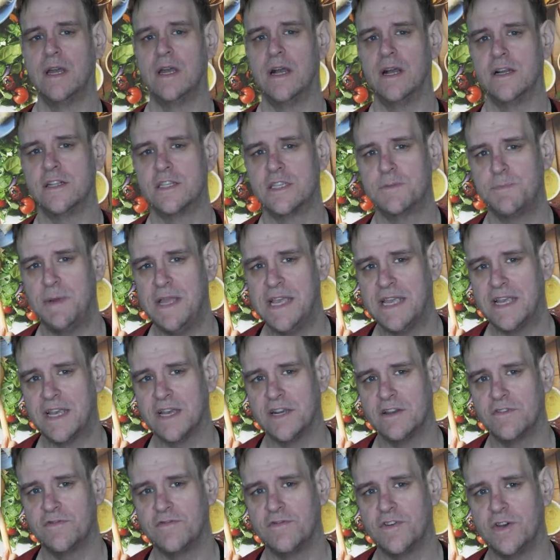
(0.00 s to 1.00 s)
And
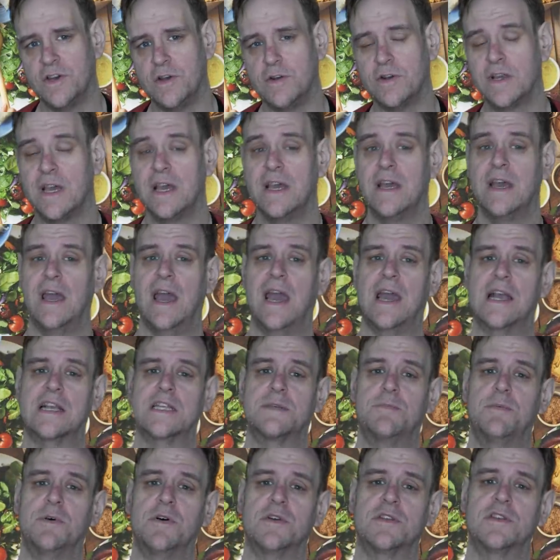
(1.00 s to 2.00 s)
speaking of food,
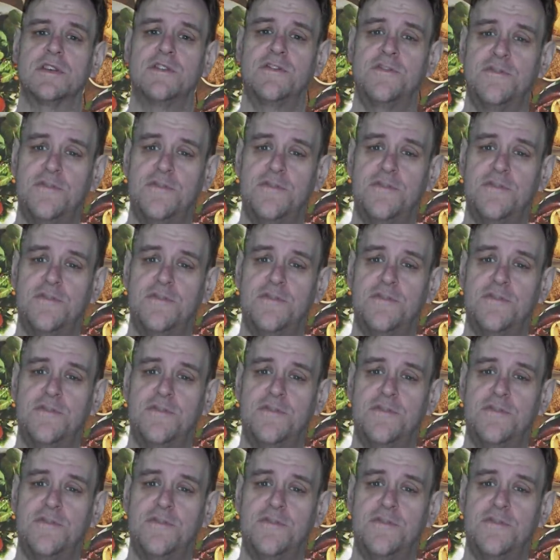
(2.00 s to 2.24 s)
exports of